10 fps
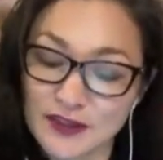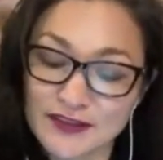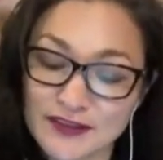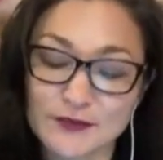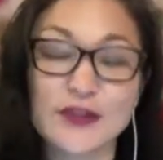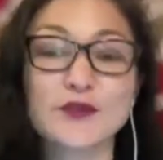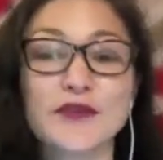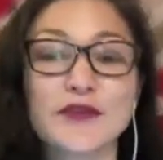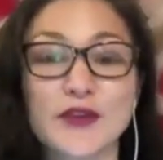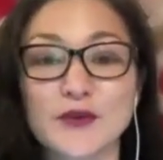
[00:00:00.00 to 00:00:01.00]
Please read the
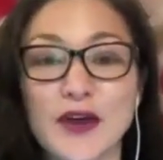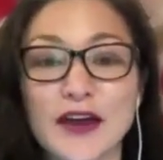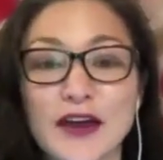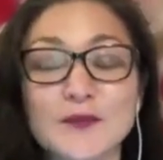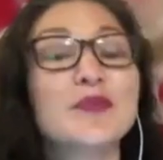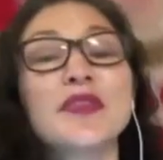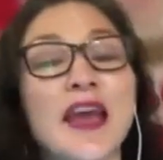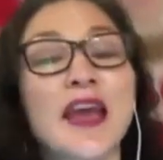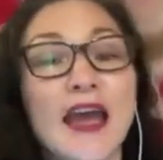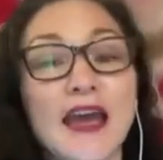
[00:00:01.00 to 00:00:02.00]
review.
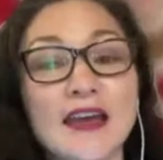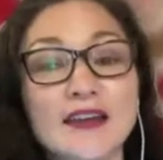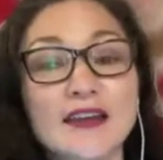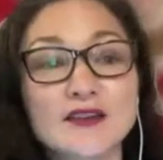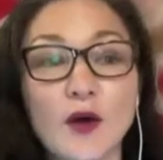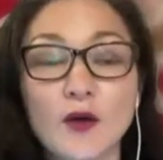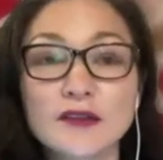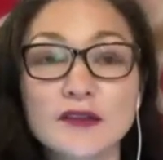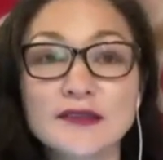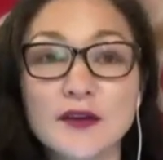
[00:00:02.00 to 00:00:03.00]
And
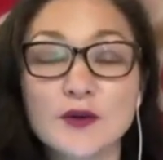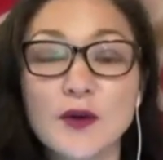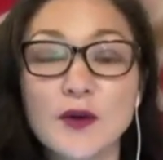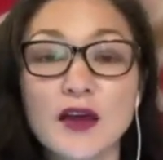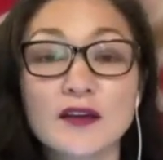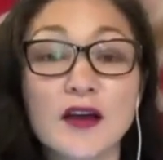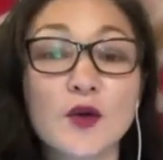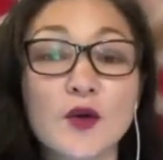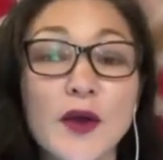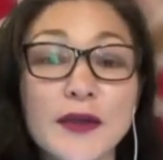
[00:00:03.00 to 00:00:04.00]
also A
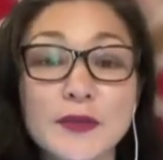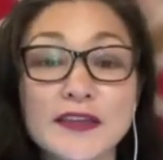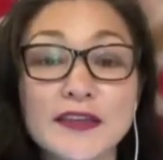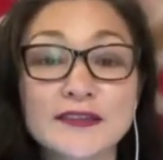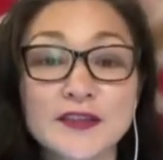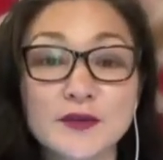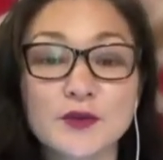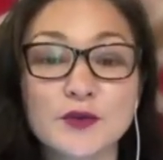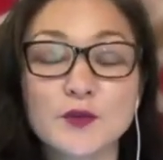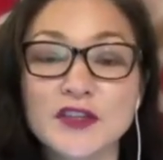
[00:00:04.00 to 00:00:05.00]
Quiet Place
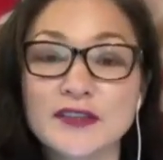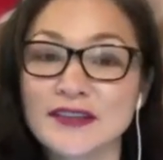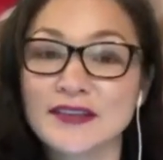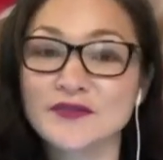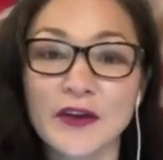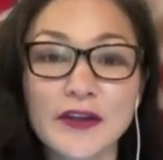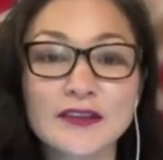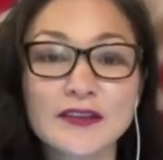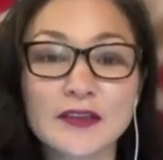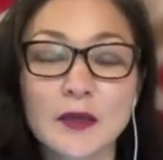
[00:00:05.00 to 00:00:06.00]
2, which he says very
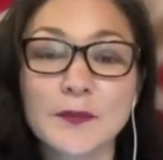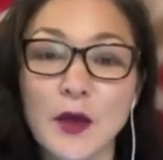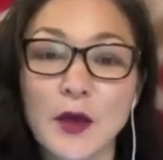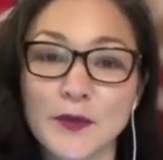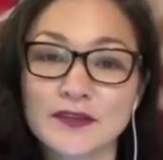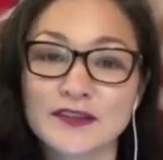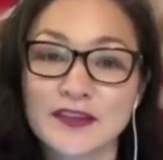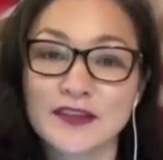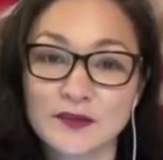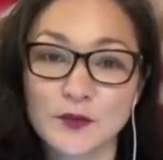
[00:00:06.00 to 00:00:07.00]
little about because he
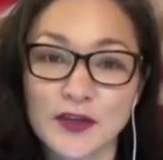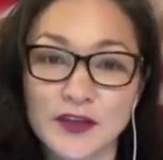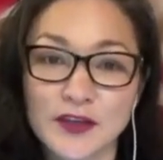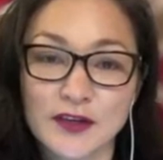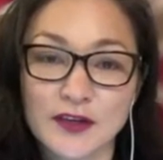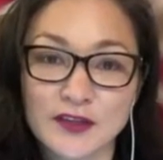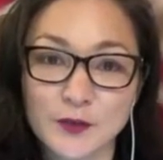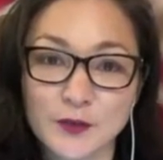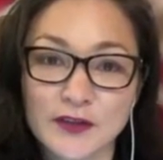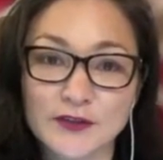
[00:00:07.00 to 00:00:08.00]
doesn't want to hit any
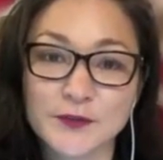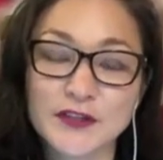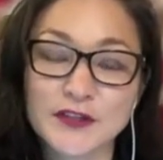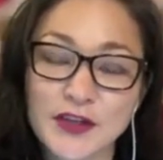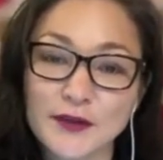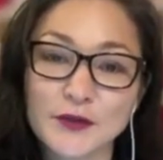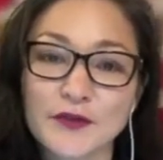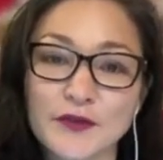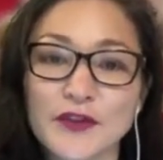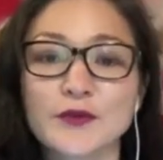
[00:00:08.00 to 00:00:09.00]
spoilers, but check out the
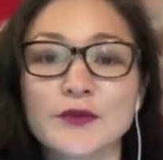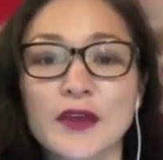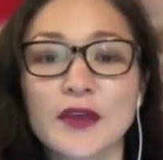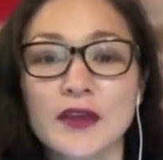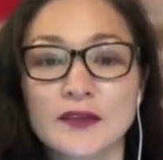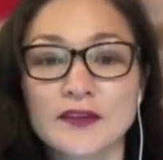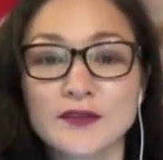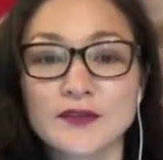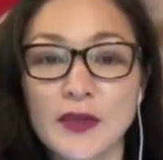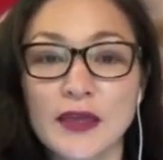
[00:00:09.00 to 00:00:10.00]
review
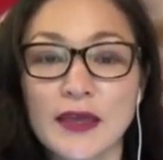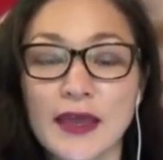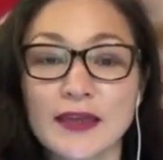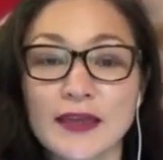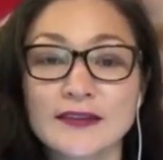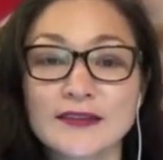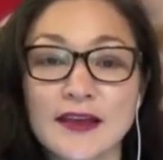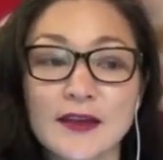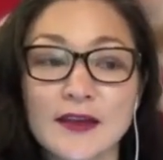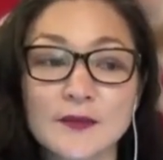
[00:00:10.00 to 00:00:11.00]
this week. And
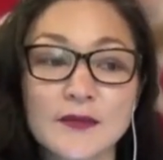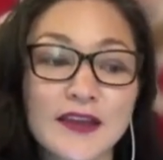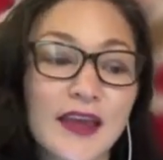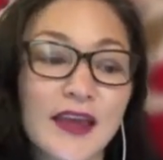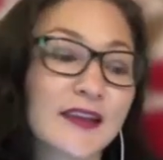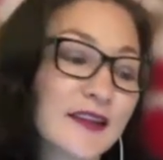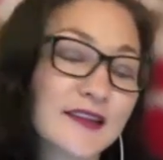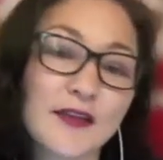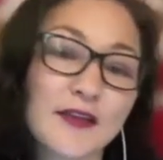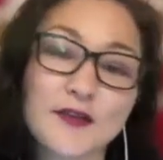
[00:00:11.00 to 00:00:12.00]
again,
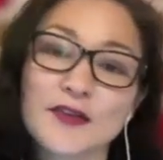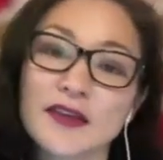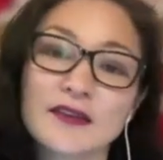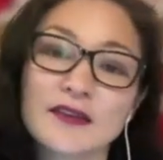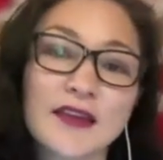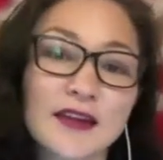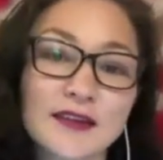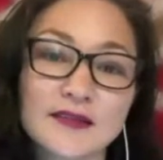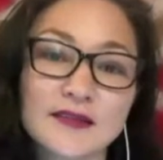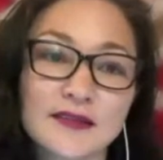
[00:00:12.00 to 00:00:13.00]
that's another thing that
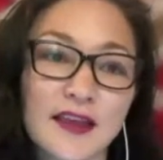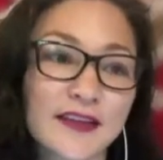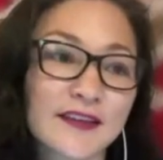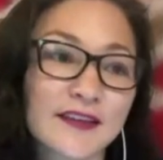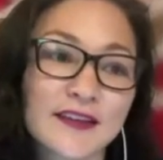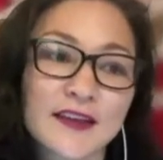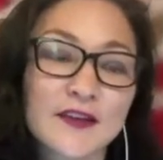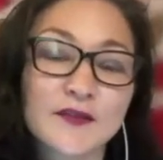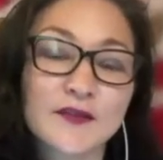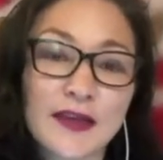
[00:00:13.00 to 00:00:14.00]
is like
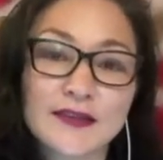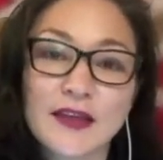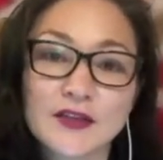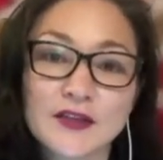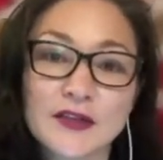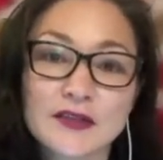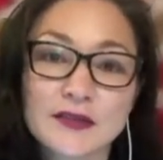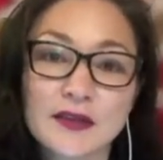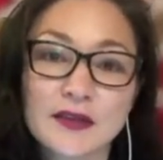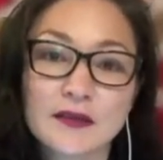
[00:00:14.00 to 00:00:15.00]
vaccination
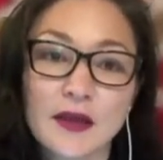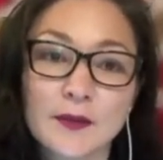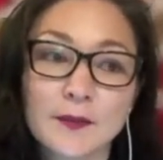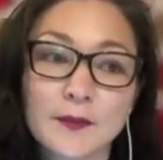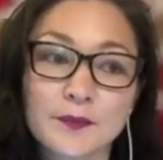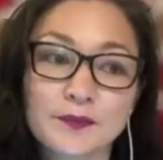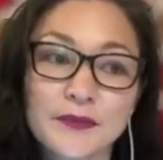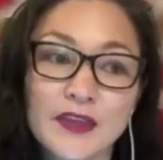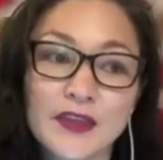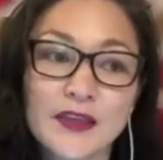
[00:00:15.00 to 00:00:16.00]
is,
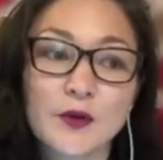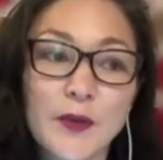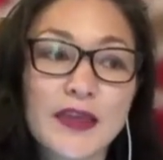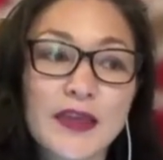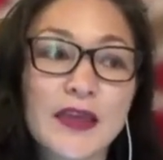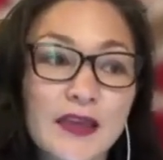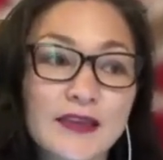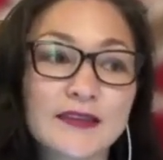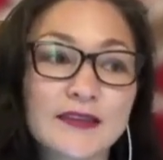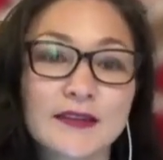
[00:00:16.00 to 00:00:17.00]
making
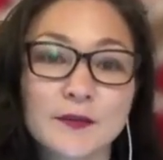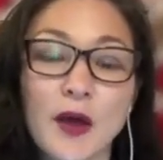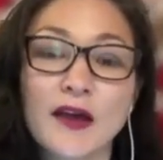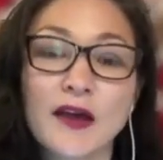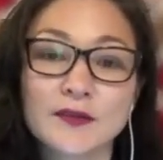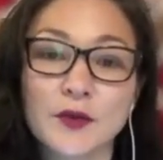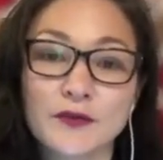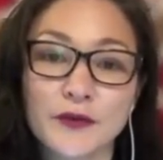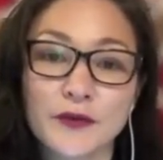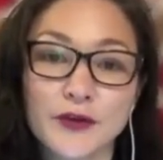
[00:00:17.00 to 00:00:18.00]
it possible
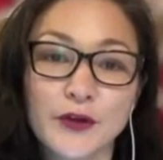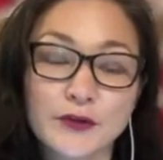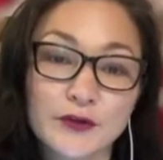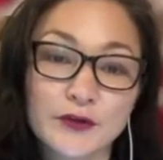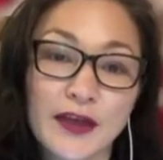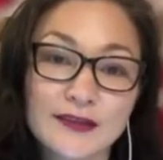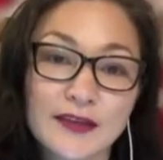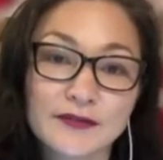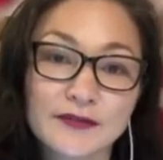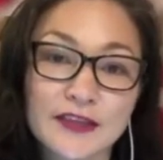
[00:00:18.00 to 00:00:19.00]
for you to go do that
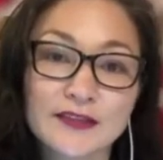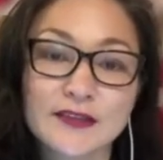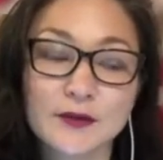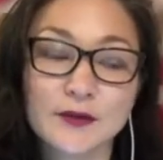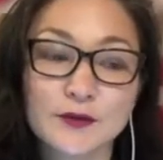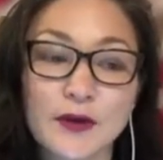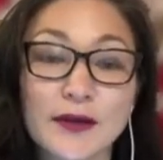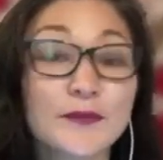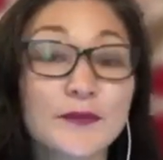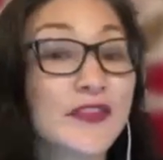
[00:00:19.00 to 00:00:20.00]
safely.
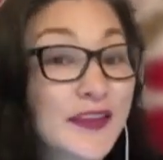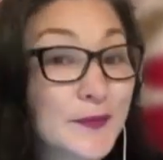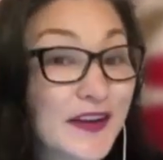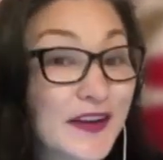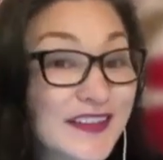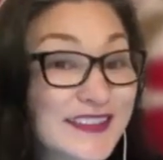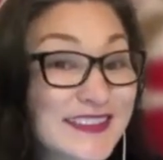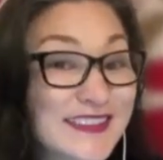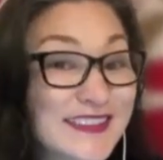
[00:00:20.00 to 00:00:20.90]
So think about it.